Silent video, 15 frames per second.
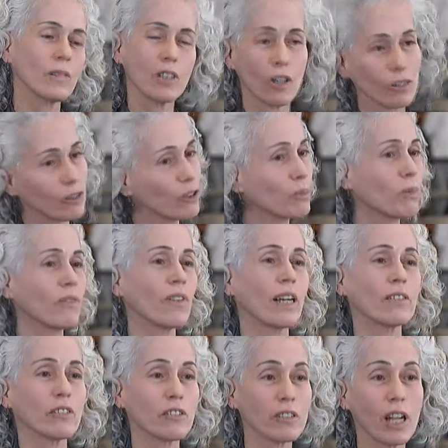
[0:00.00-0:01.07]
No, the
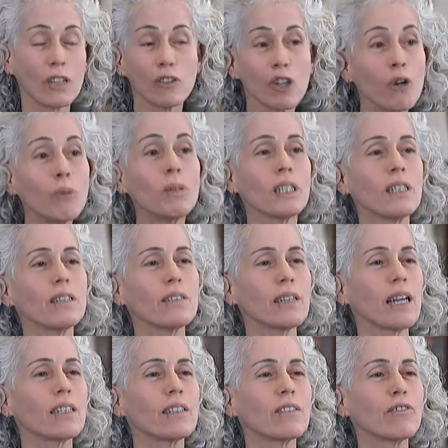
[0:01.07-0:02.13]
supervisor is not. Nobody is
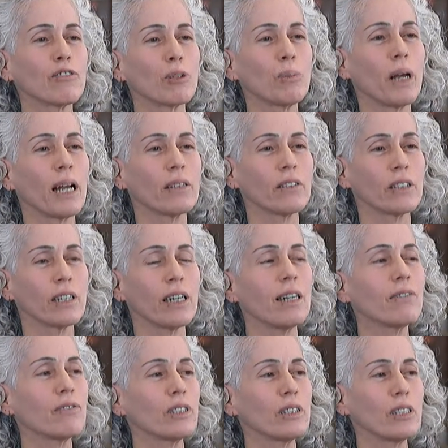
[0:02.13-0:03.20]
getting a free pass here.
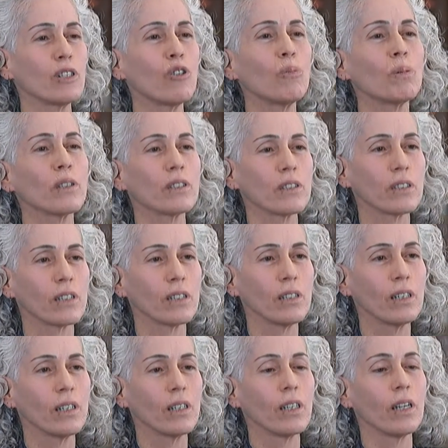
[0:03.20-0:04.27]
Every single person
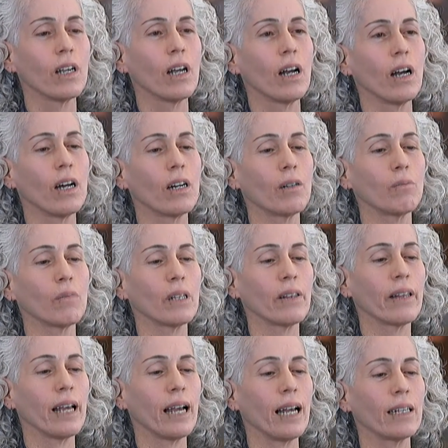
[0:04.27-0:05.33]
um,
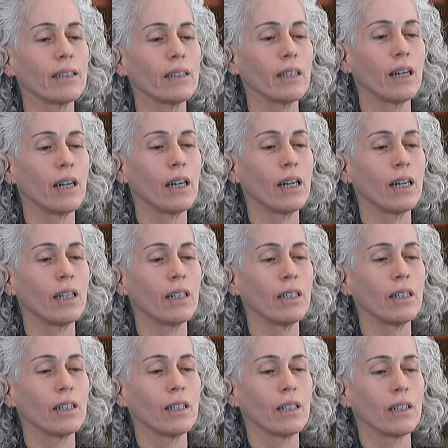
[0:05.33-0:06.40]
that uh,
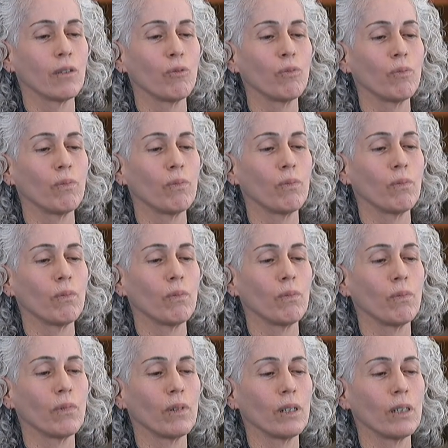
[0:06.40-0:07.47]

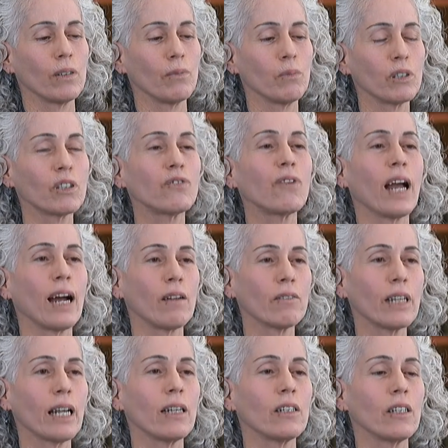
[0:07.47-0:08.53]
was found
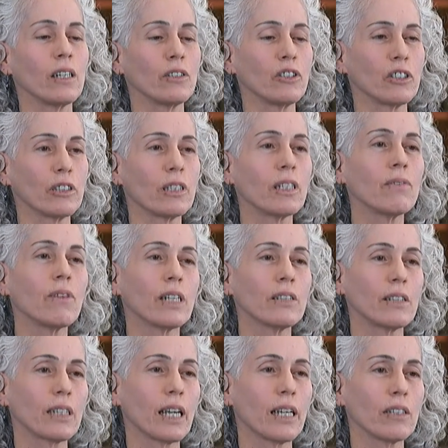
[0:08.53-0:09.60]
uh, during the
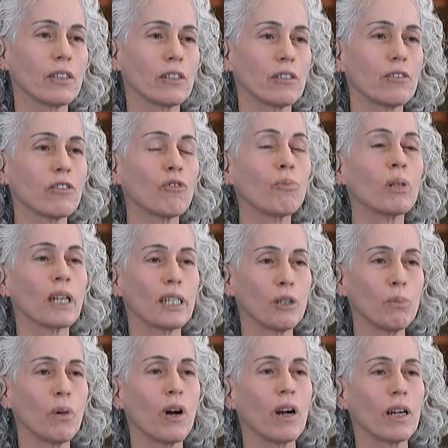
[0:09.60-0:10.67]
investigation to have played a
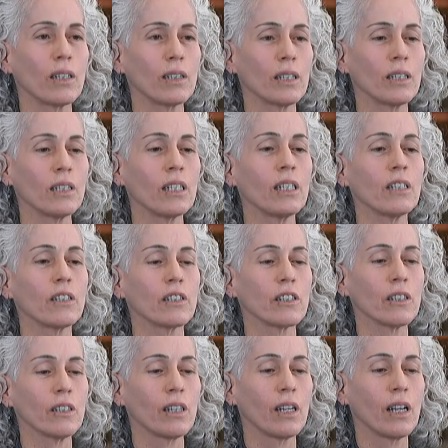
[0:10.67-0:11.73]
part in
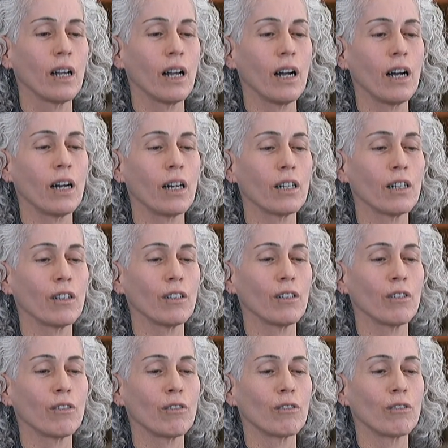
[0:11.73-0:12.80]
either uh,
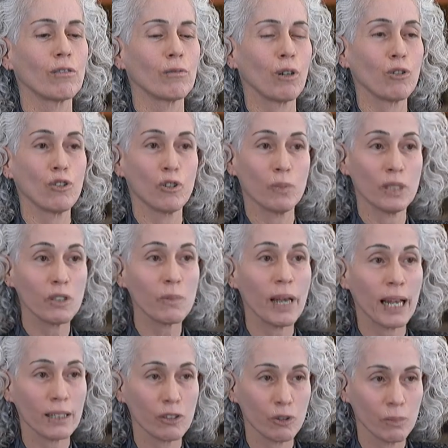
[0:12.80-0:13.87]
gross
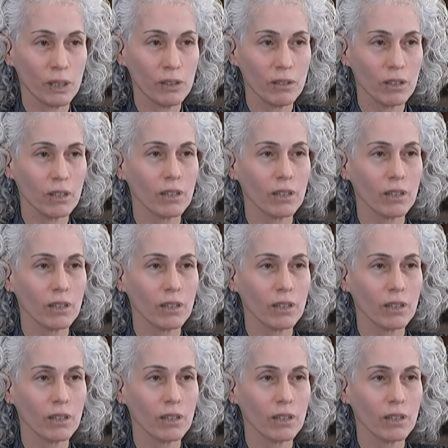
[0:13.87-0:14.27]
mismanagement